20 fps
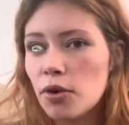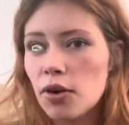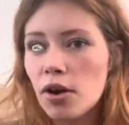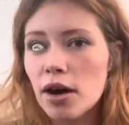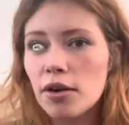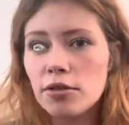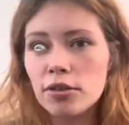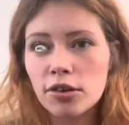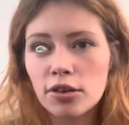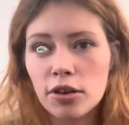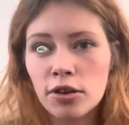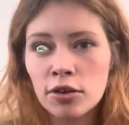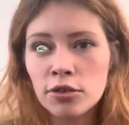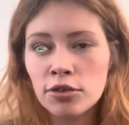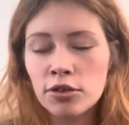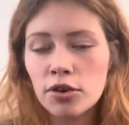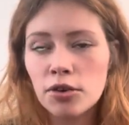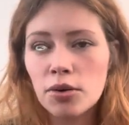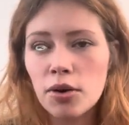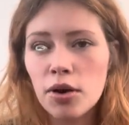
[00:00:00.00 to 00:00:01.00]
I was
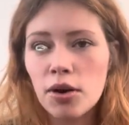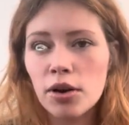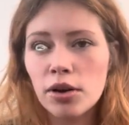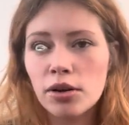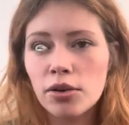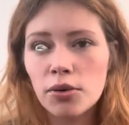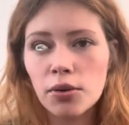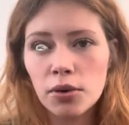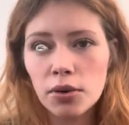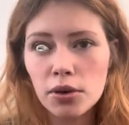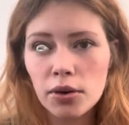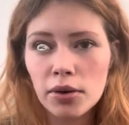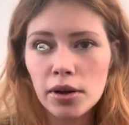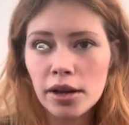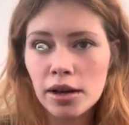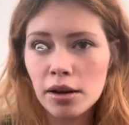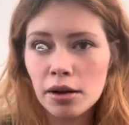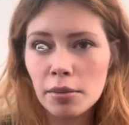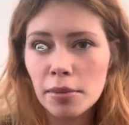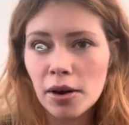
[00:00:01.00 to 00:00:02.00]
also on oral
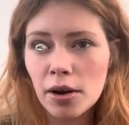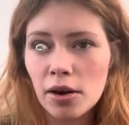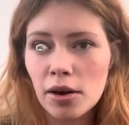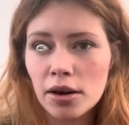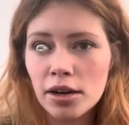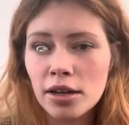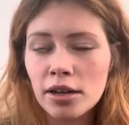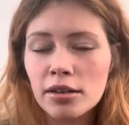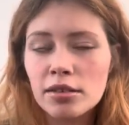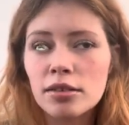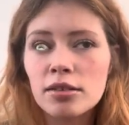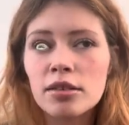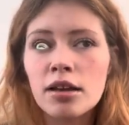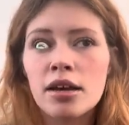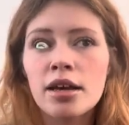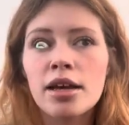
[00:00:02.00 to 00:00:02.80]
antibiotics,